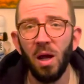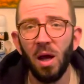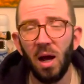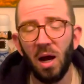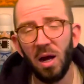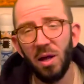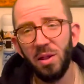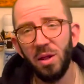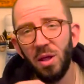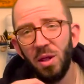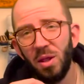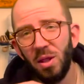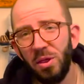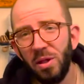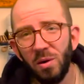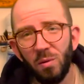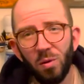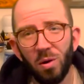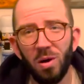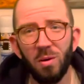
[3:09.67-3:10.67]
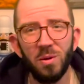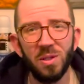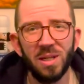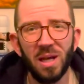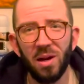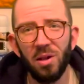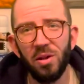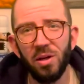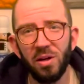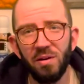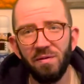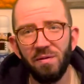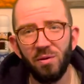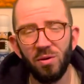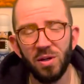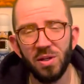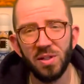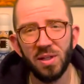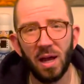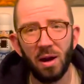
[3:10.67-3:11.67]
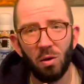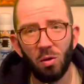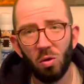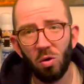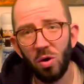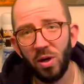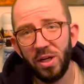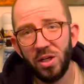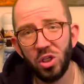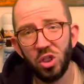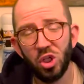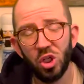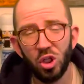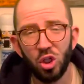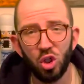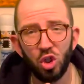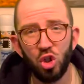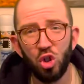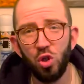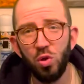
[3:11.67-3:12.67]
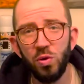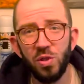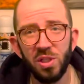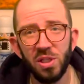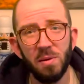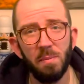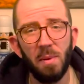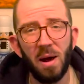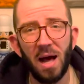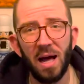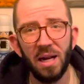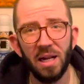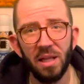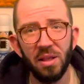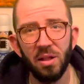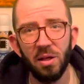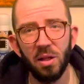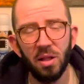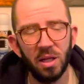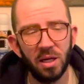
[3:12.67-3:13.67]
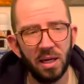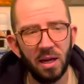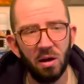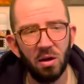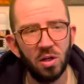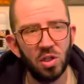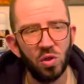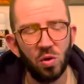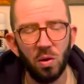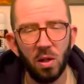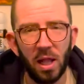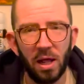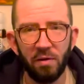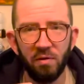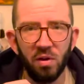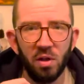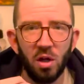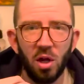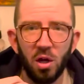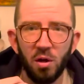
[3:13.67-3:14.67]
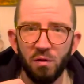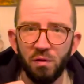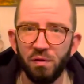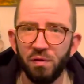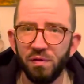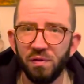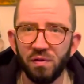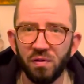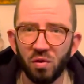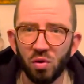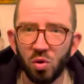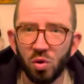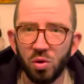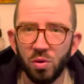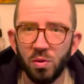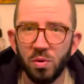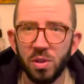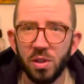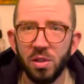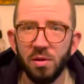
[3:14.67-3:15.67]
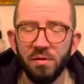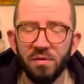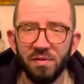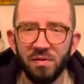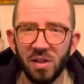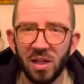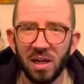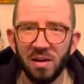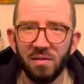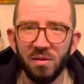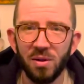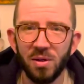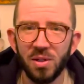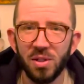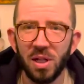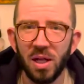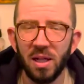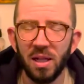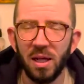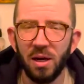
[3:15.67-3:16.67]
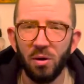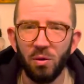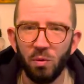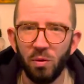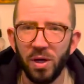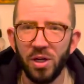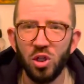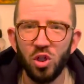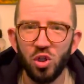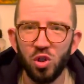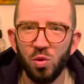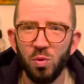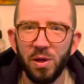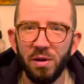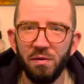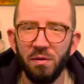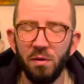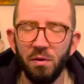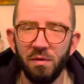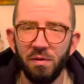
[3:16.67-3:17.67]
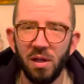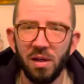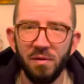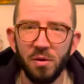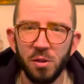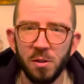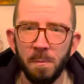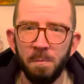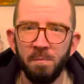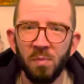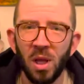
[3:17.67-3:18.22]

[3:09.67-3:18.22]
the thing we're always kind of looking for is that rich, juicy body that carries through a lot of fruit flavors, a lot of rich, sweet fruit flavors.